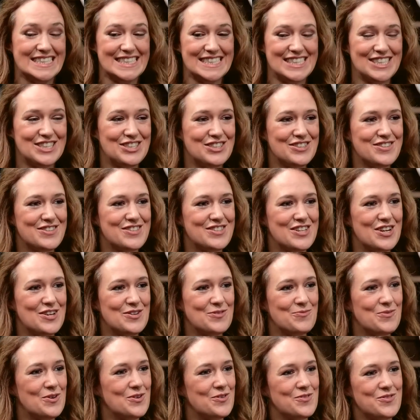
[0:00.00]
you just
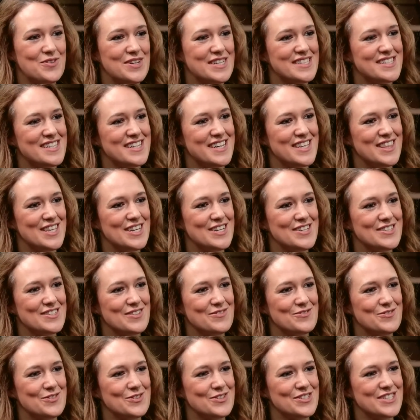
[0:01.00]
don't want friends like those,
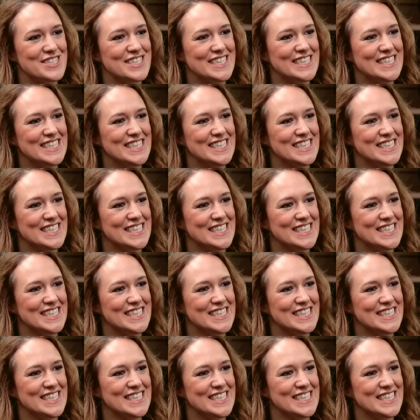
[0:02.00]
unfortunately.